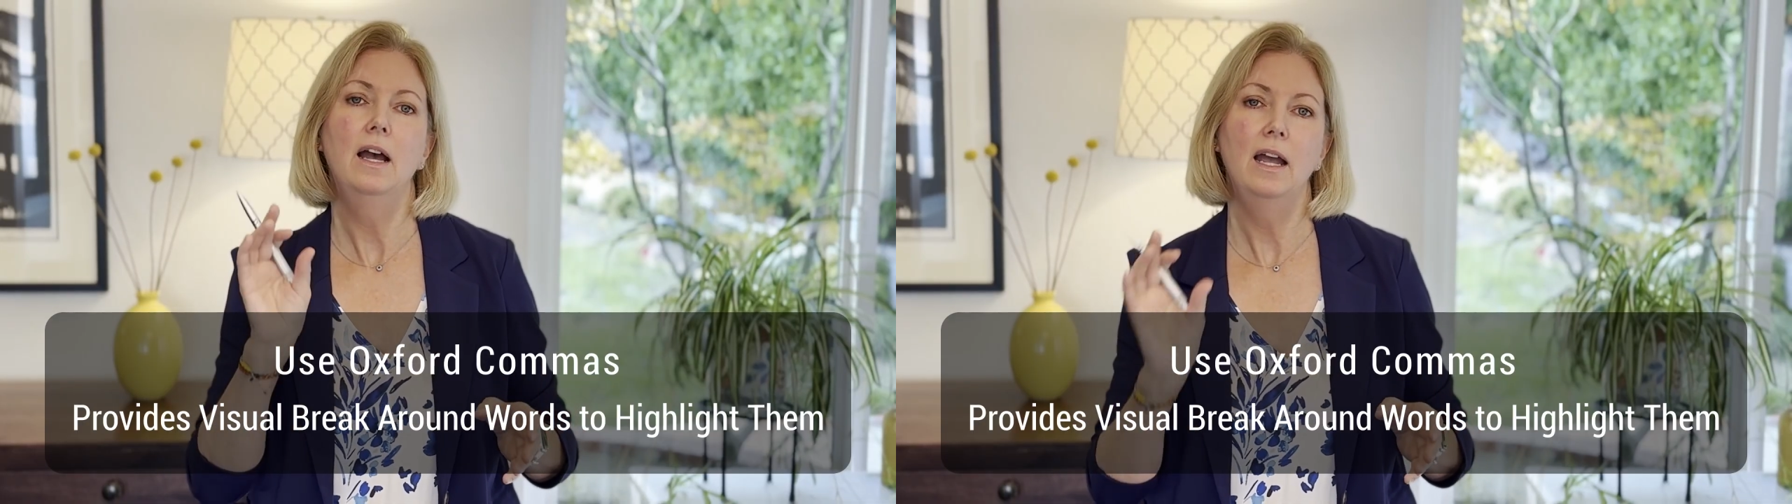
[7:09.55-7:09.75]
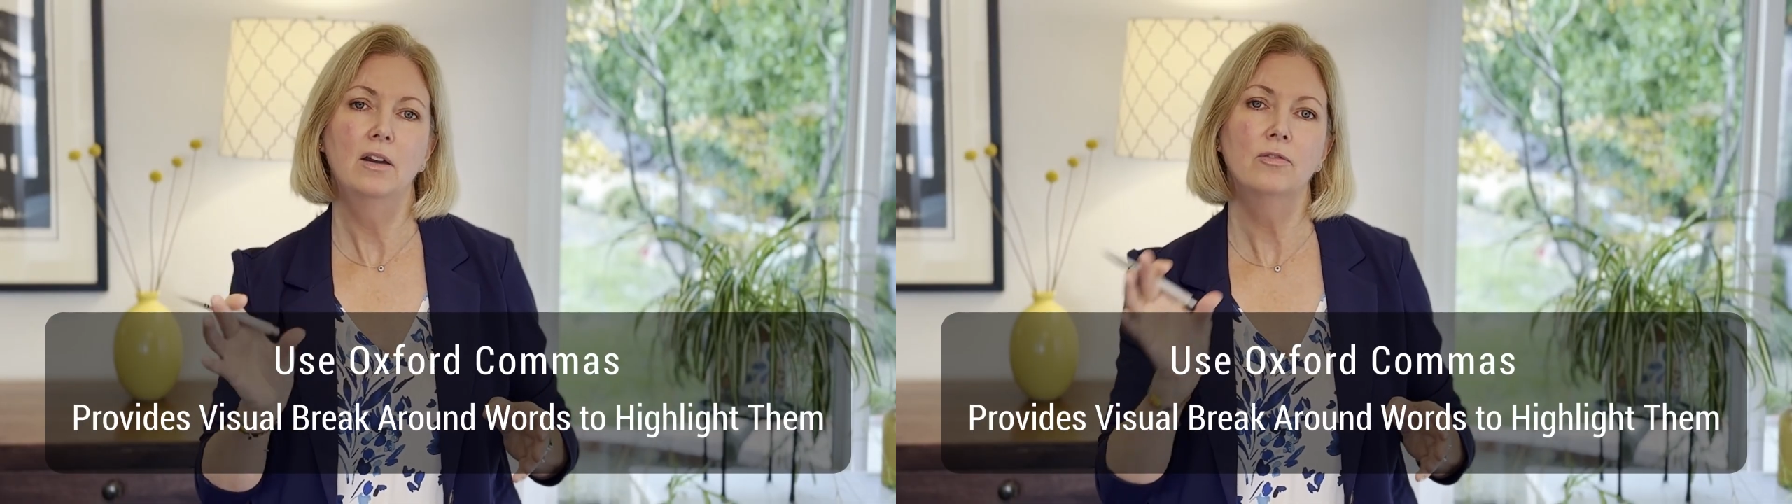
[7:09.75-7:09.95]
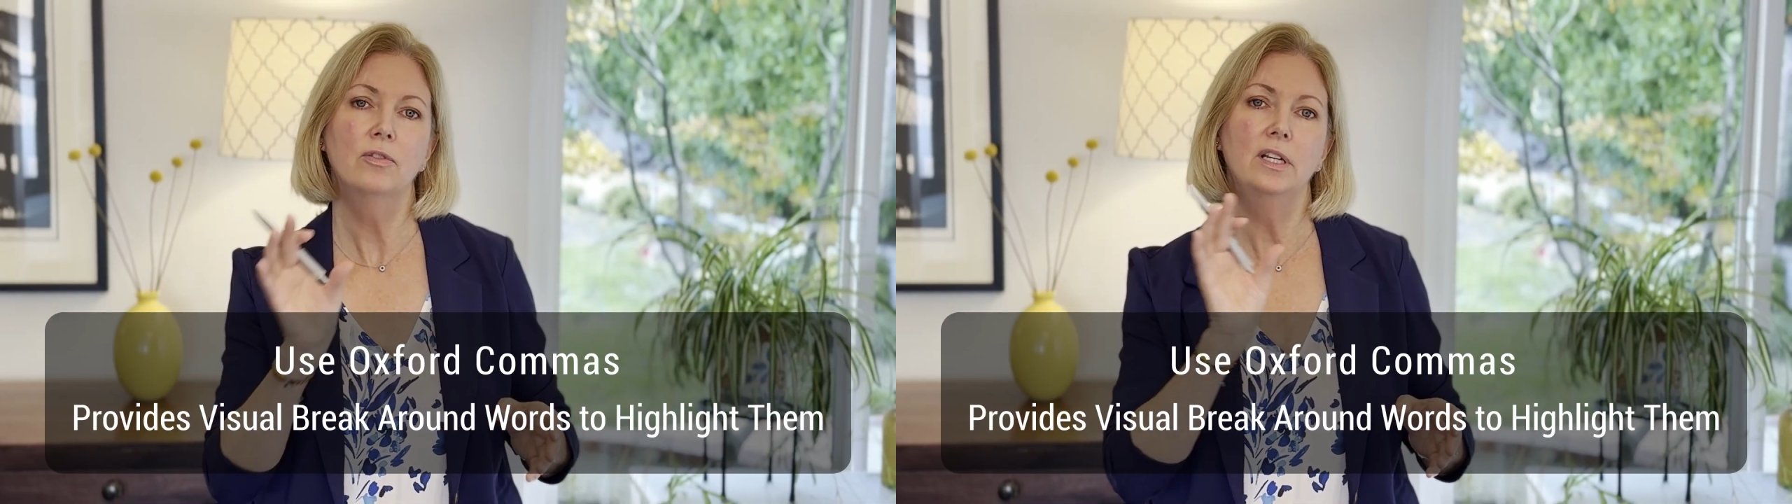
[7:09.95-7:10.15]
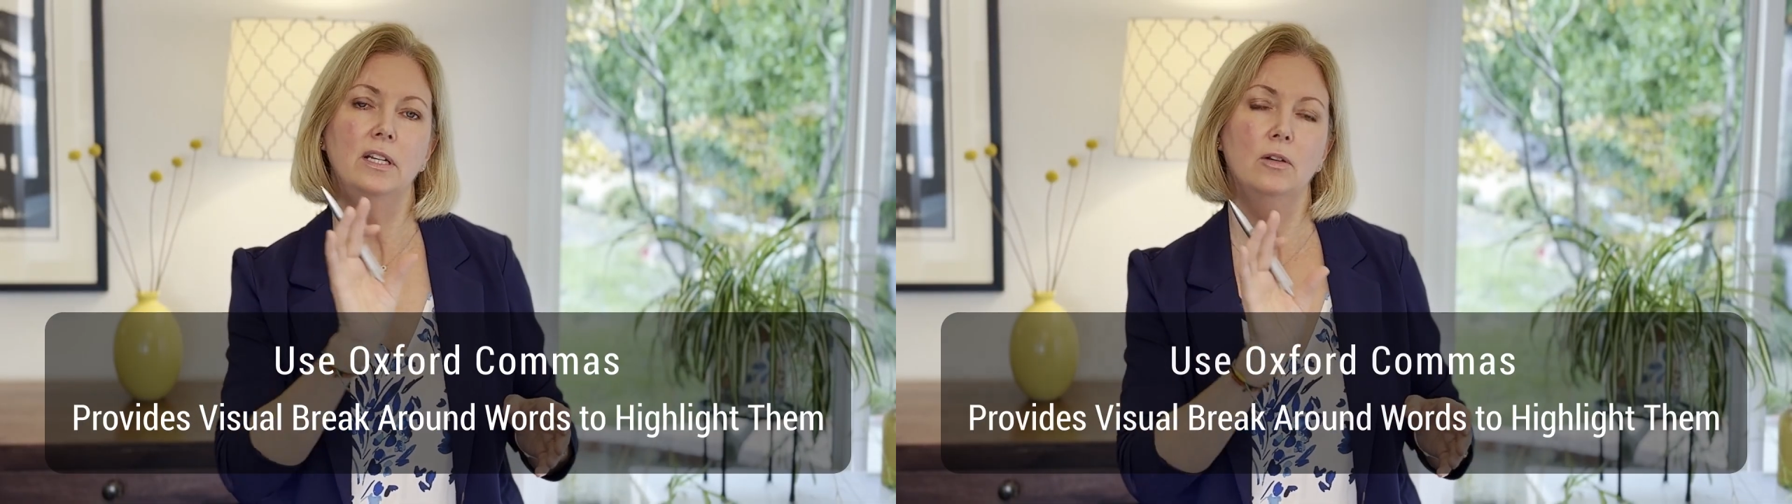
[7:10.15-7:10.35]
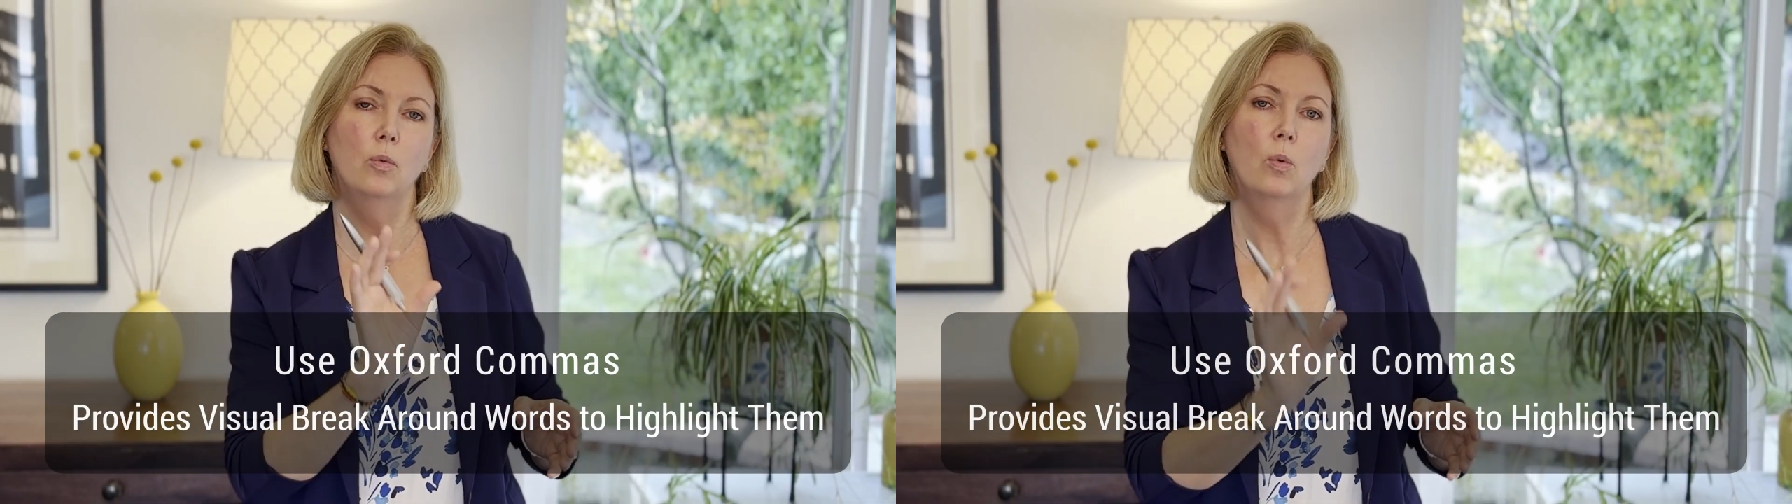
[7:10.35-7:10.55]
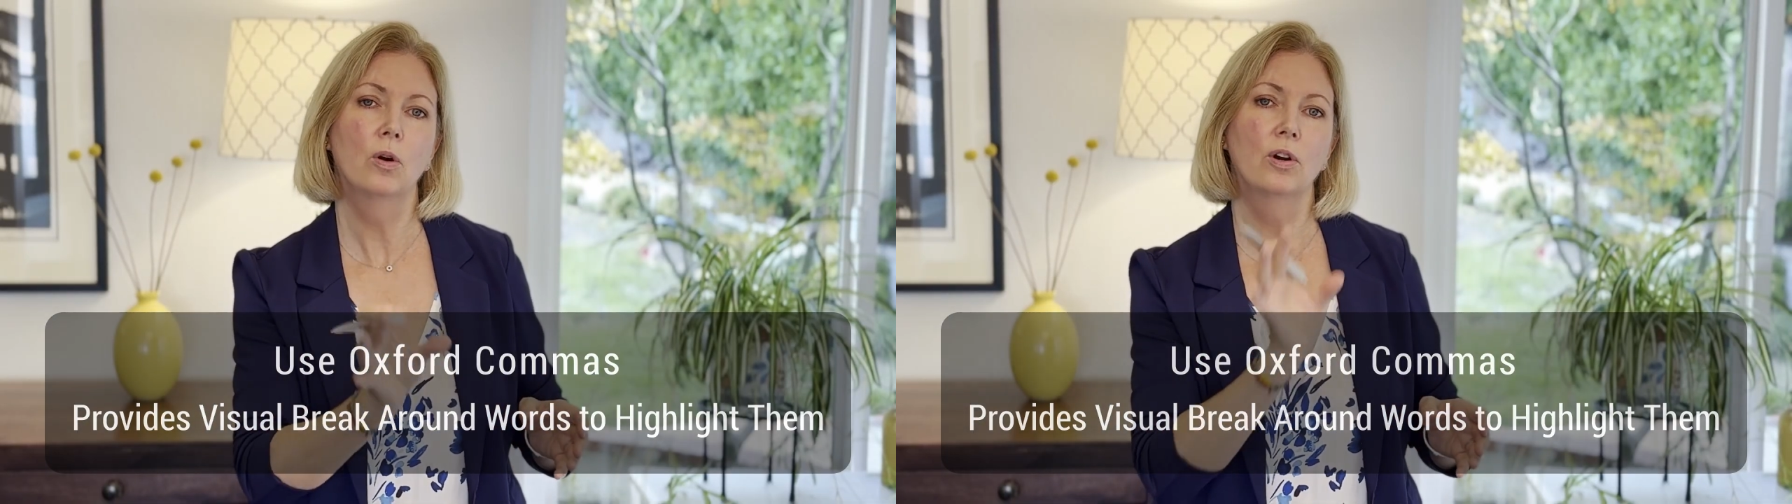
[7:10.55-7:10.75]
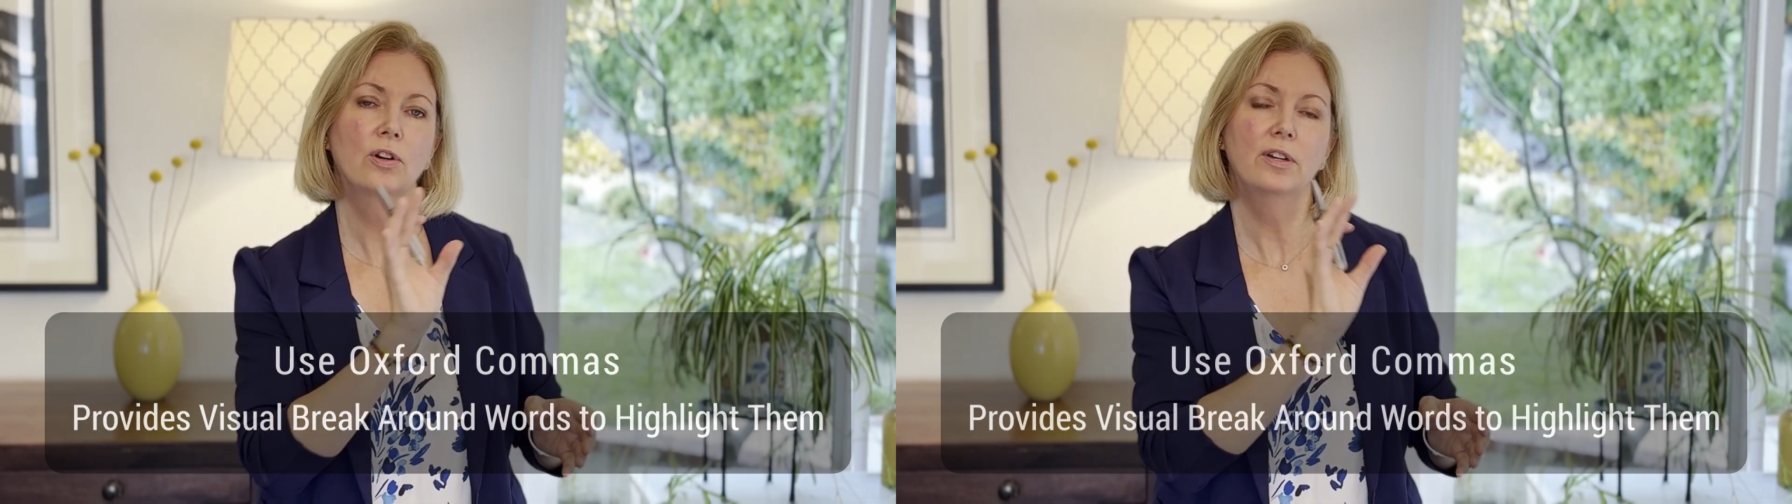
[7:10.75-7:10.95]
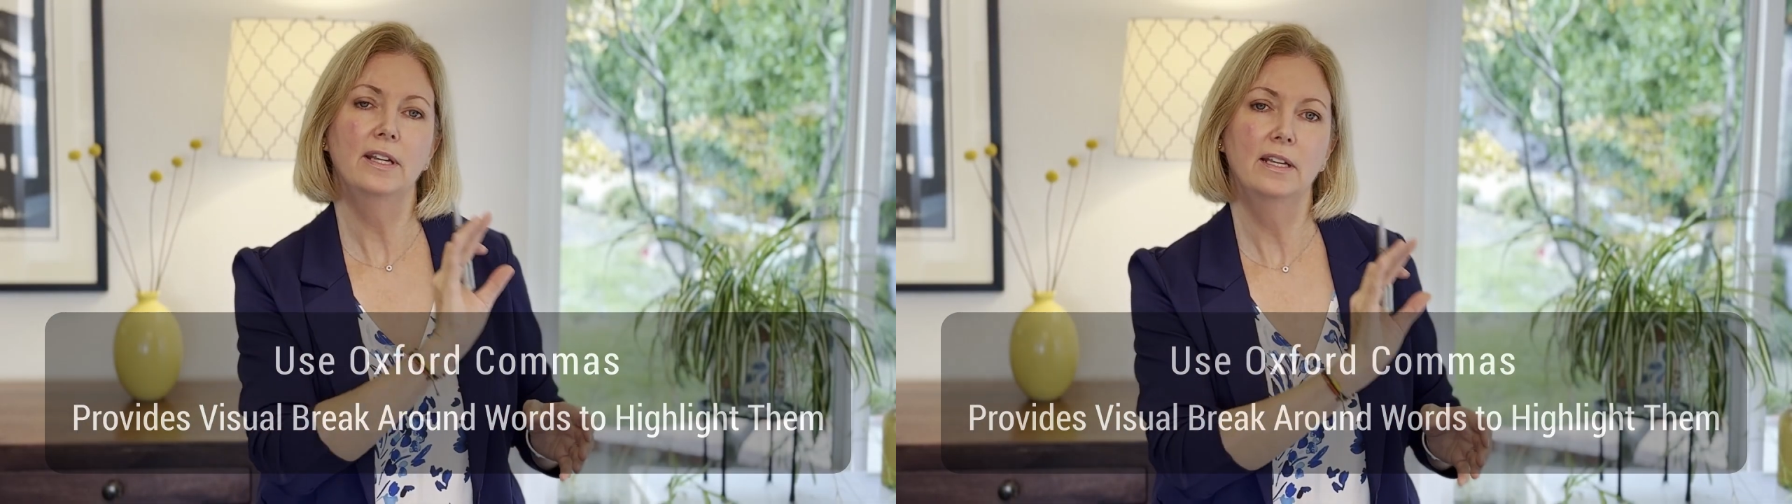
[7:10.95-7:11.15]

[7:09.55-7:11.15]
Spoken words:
every word